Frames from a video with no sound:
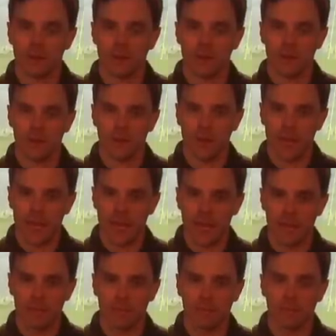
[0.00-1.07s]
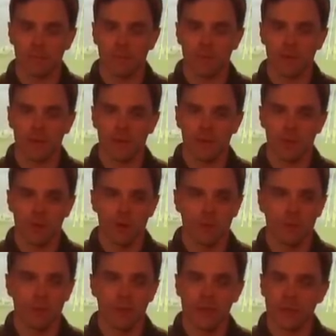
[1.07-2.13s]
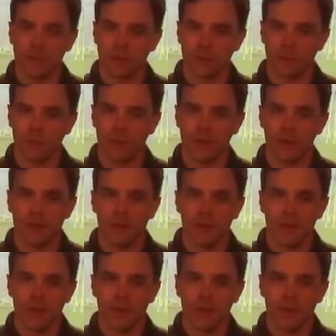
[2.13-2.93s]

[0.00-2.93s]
in your game, and then go out and play a little bit,